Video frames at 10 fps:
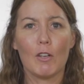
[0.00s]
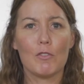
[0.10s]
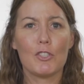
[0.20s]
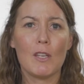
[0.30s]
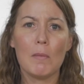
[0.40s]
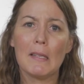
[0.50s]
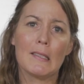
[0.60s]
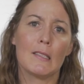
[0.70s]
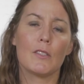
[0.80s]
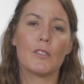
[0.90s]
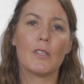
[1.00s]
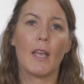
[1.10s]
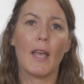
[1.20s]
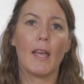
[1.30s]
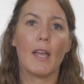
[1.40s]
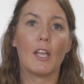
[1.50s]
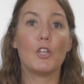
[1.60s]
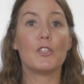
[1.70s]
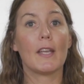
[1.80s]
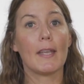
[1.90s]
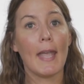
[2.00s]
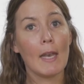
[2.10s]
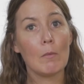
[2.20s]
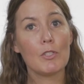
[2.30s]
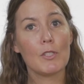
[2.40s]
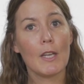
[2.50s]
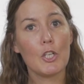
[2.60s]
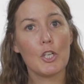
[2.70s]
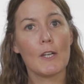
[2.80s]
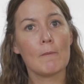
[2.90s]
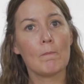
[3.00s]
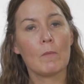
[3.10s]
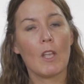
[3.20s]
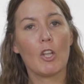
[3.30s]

rid of stimulants, using a cannabis tincture,